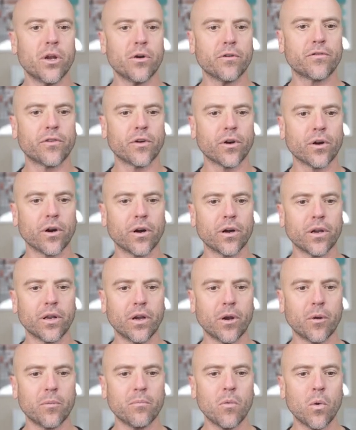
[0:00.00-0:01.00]
for
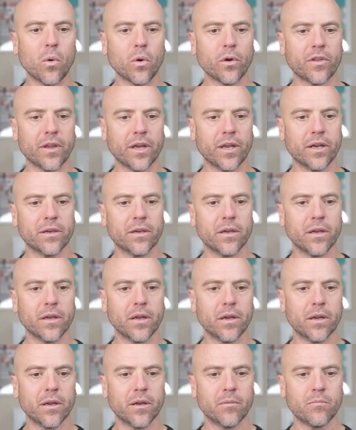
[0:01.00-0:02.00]
more than
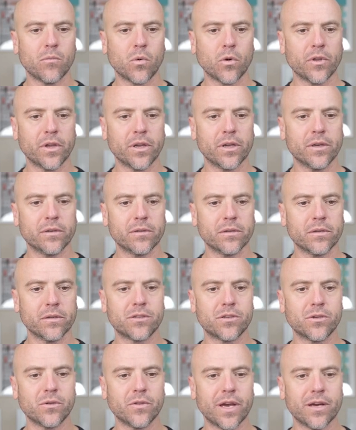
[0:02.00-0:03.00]

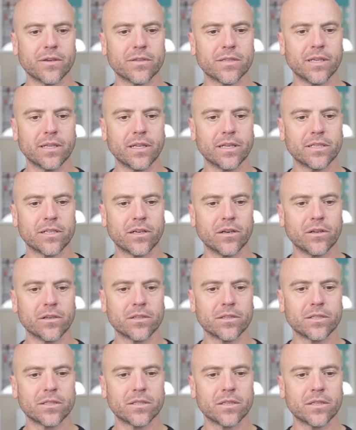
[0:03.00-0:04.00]
2,000
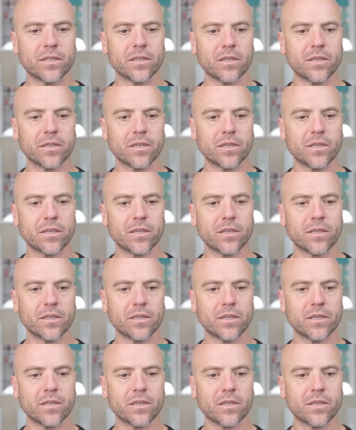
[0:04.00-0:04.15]
listeners.